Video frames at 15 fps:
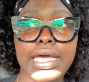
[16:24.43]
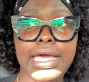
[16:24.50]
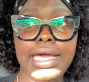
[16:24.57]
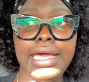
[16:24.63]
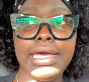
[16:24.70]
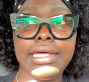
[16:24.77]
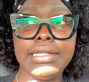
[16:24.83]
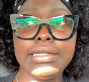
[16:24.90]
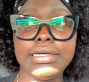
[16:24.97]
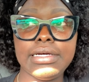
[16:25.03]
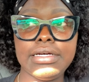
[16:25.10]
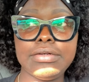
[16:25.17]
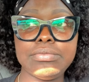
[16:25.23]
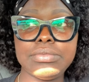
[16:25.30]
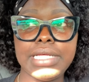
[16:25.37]
And
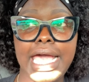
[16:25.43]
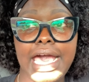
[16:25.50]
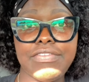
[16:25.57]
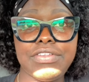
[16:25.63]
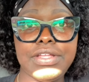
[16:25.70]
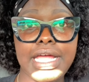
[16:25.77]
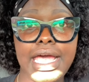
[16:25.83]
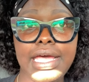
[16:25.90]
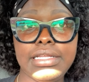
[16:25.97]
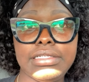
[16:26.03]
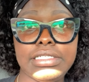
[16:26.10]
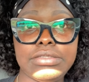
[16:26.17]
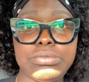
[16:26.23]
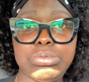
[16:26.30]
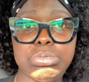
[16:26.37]
um, after that,
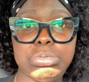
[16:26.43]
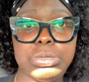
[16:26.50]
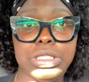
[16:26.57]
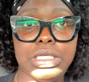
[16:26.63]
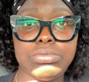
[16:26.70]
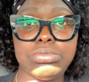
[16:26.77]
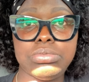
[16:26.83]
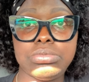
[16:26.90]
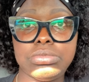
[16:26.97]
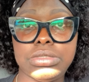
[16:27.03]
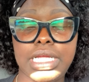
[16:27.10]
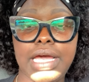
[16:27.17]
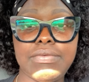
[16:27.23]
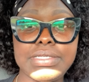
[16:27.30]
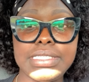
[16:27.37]
it, it,
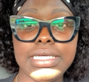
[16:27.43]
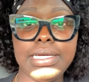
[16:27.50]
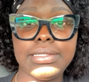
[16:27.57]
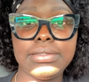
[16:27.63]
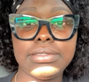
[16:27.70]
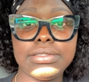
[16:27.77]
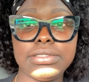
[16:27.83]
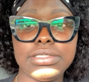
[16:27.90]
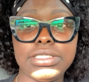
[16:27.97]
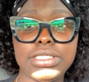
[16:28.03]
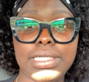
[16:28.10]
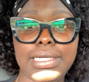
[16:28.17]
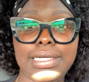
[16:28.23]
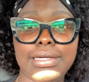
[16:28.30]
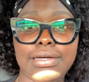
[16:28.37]
that was it.
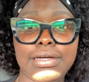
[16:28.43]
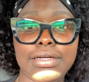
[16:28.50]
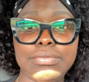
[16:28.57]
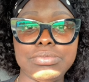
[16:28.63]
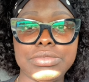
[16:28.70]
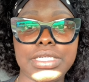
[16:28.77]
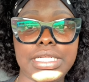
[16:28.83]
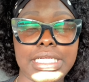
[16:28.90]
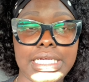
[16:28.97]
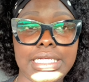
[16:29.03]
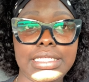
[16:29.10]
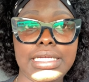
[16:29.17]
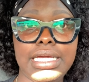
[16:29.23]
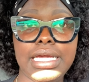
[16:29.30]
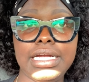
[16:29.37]
She um,
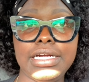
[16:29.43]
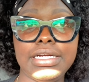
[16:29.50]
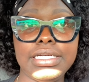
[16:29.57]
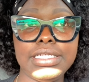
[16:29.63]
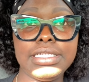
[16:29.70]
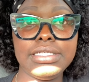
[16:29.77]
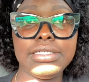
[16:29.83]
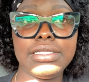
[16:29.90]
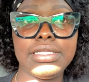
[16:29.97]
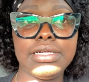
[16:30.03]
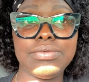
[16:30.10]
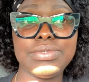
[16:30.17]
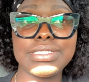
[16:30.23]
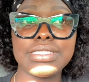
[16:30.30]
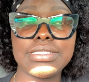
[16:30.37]
cleaned the area.
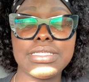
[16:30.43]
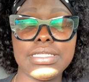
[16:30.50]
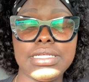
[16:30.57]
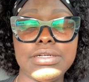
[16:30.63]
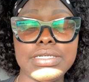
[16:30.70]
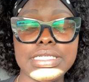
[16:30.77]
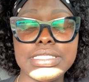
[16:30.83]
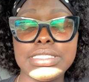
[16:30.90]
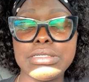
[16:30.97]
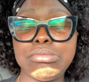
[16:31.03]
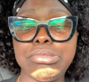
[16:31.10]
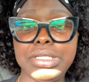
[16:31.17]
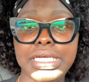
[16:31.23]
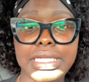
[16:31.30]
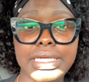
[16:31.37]
There was, there is some
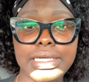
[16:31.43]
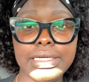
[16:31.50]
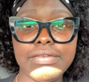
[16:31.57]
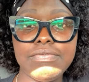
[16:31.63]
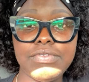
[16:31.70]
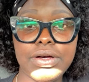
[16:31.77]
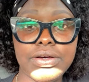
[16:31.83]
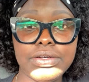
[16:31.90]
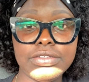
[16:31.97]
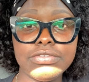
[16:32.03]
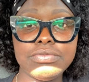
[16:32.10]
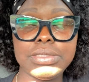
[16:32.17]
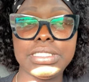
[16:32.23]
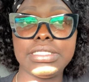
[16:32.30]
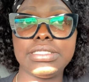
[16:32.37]
bleeding
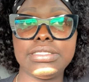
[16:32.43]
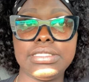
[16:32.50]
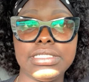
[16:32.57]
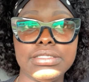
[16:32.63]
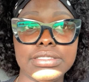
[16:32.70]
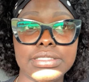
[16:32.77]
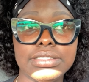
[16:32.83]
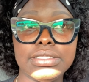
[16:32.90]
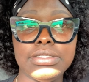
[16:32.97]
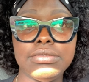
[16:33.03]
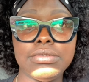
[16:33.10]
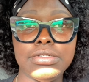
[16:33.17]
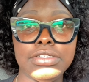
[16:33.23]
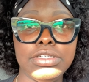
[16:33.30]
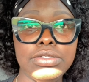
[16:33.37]
involved because there's a,
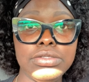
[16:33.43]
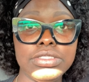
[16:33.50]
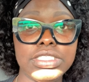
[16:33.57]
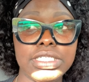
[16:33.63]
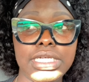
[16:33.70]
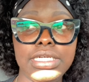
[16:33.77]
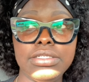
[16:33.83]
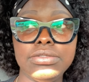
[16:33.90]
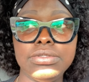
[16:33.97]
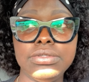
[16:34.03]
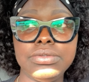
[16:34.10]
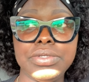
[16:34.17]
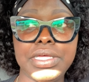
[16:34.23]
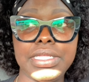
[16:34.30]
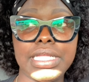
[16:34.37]
a huge
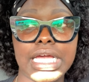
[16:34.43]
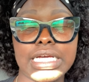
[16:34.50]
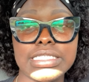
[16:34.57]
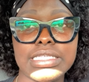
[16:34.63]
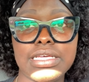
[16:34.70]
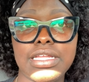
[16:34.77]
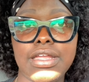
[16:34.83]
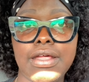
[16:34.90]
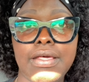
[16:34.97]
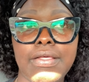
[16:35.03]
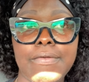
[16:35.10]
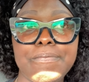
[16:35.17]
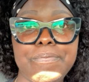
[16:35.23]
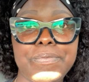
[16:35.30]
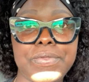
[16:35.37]
needle. And like I said,
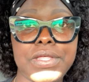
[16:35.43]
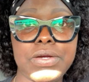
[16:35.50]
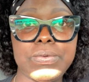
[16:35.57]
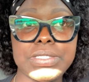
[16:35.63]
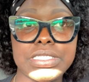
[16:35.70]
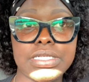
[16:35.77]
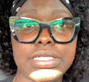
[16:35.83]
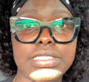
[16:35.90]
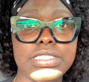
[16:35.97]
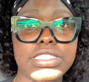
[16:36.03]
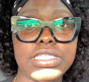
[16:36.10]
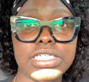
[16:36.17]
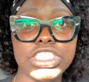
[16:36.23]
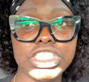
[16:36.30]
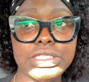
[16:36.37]
there was an
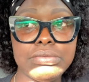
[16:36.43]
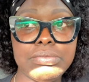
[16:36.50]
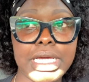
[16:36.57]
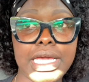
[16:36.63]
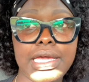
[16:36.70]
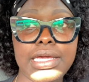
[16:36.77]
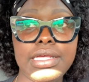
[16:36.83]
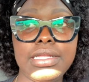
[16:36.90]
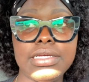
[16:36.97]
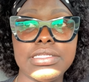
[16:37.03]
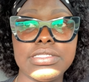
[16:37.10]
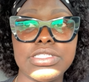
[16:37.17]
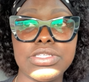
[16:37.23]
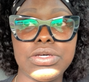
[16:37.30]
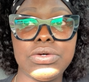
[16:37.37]
incision made.
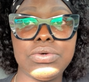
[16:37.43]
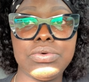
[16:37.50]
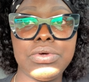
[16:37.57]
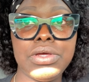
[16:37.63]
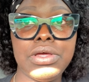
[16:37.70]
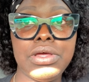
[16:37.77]
And so